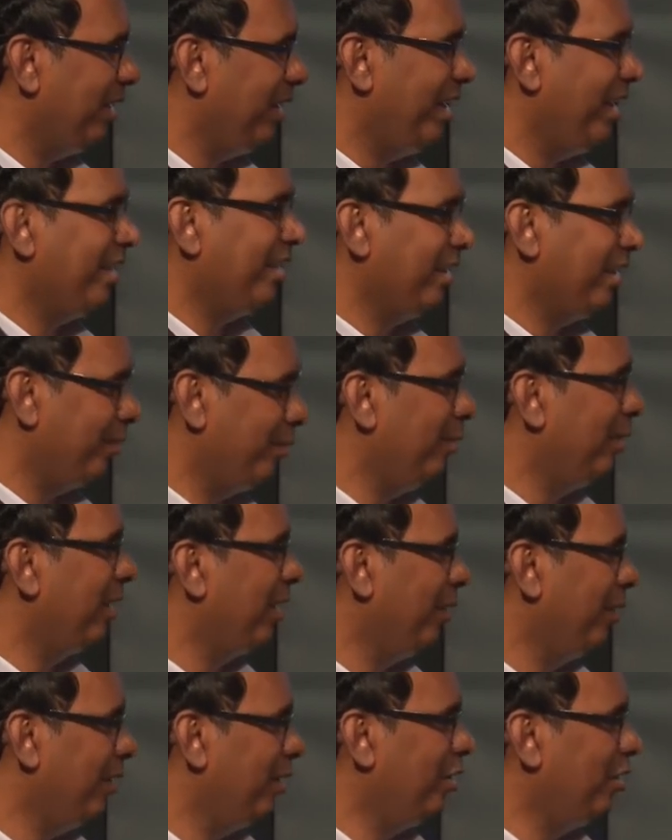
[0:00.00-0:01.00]
I think
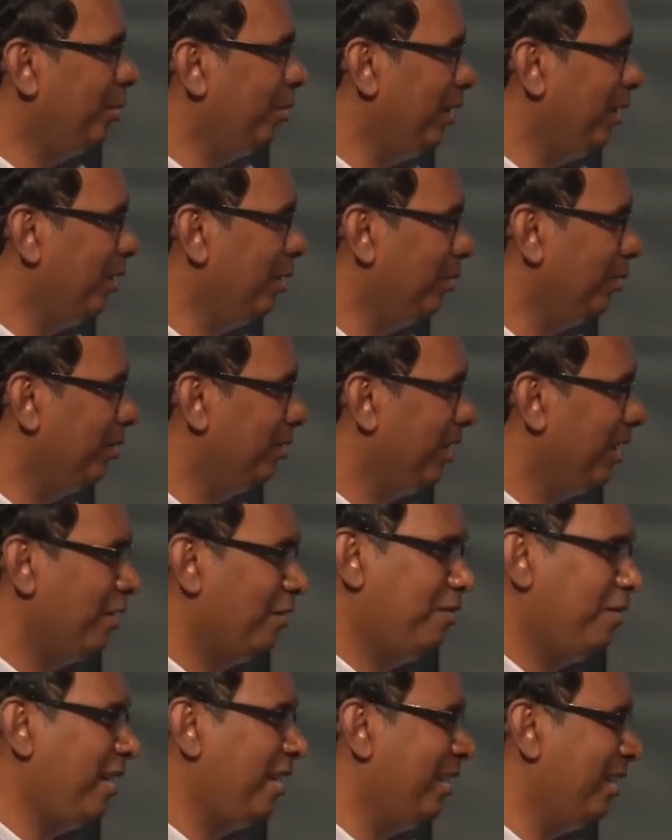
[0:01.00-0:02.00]
working with UPU and
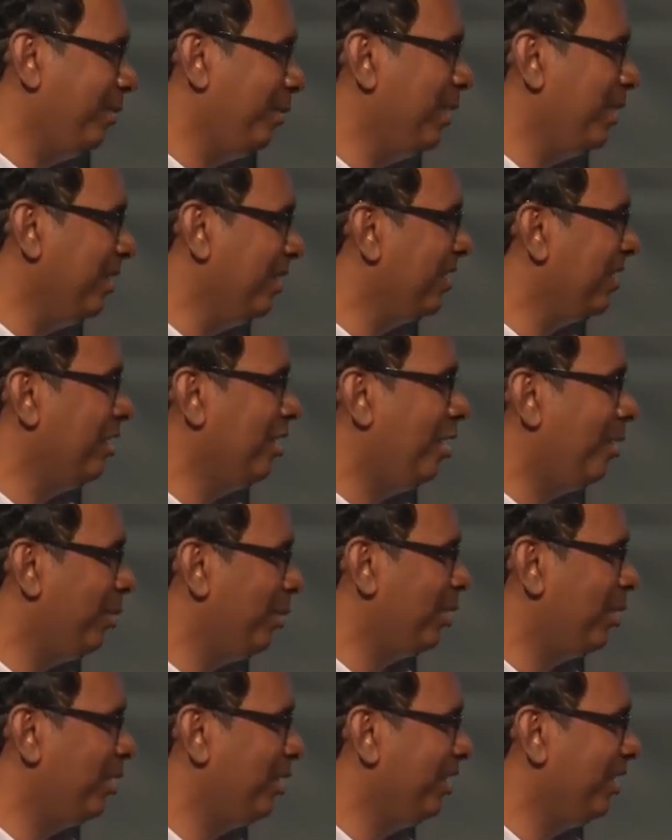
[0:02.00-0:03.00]
finally business and
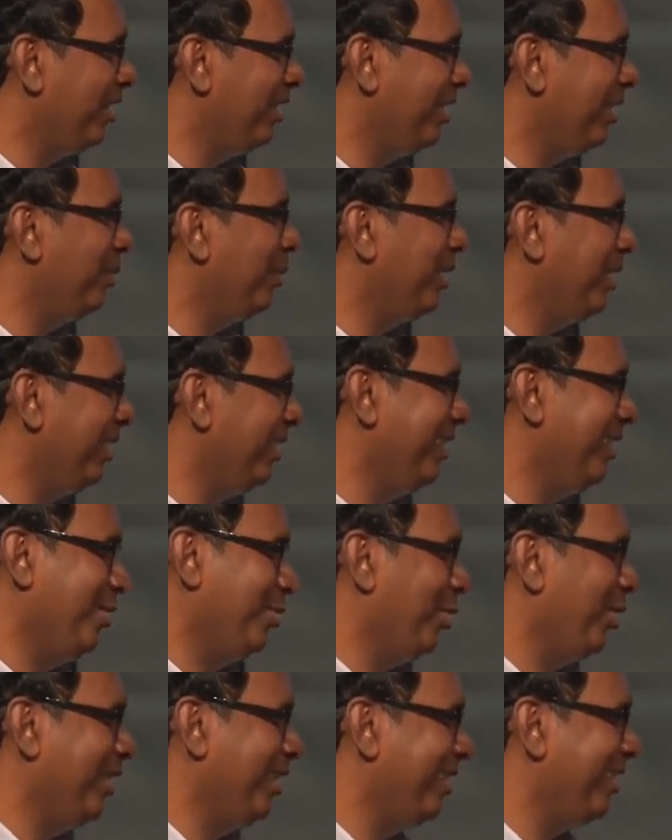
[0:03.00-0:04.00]
opportunities and money is
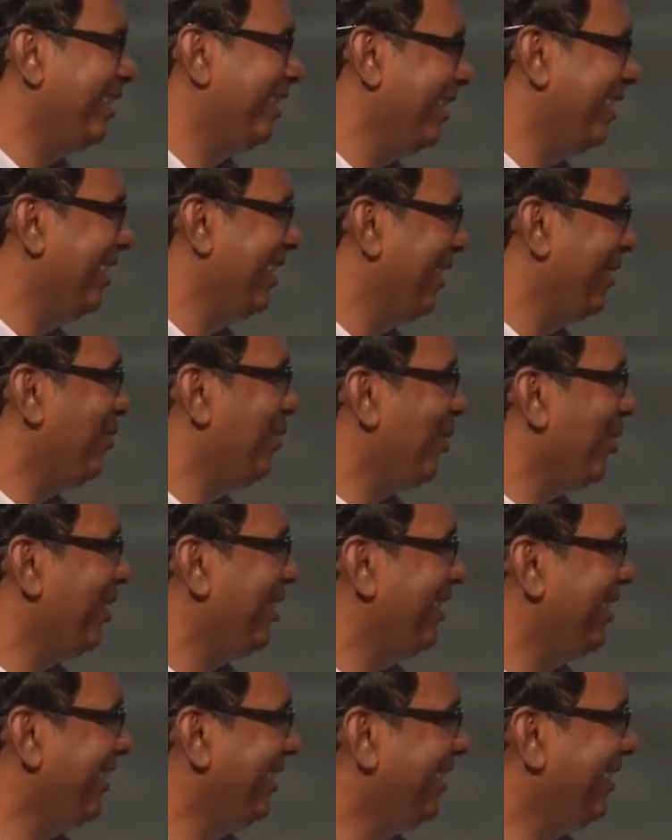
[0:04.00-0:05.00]
what is
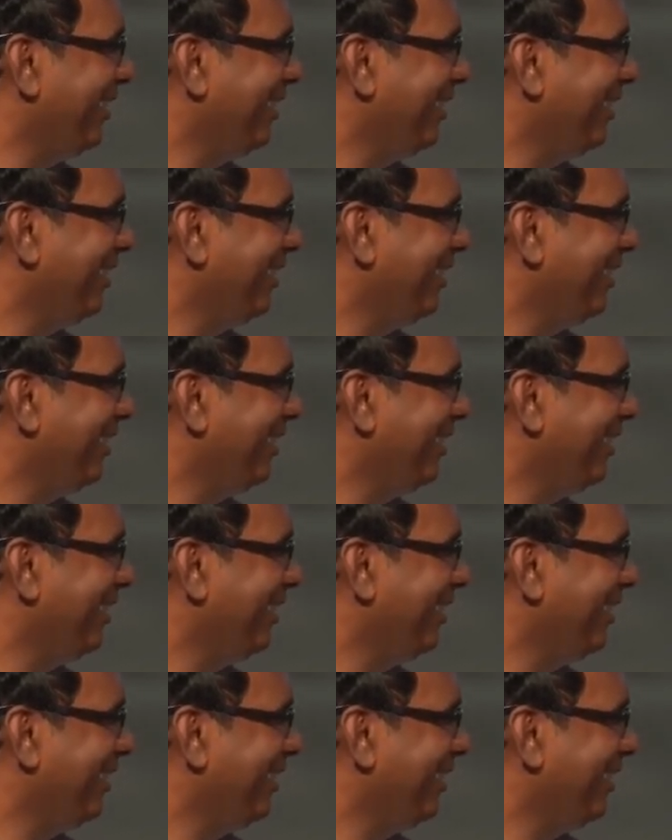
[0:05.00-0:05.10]
important.